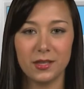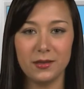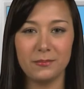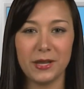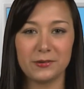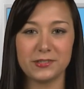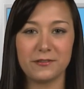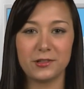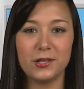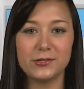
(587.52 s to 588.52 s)

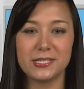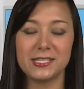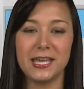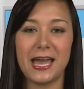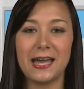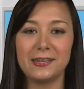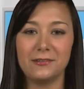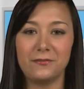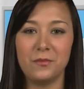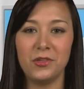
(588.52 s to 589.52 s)
Microsoft closes the ad in
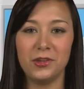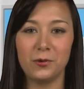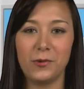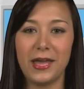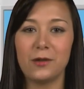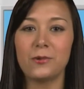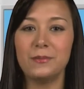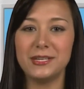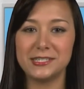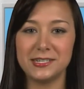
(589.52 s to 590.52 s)
a familiar way,
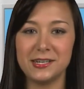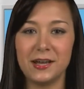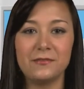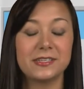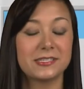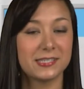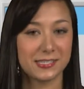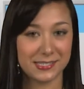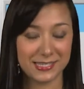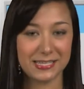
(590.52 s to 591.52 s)
reminiscent of its
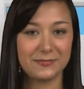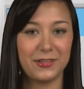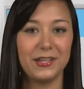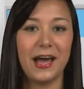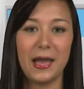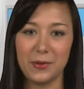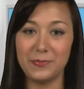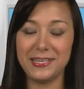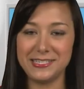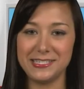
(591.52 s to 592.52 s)
successful I'm a
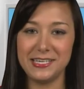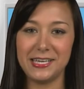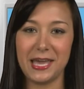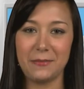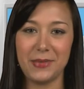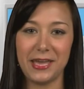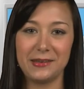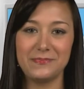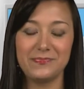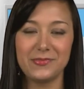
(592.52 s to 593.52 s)
PC campaign.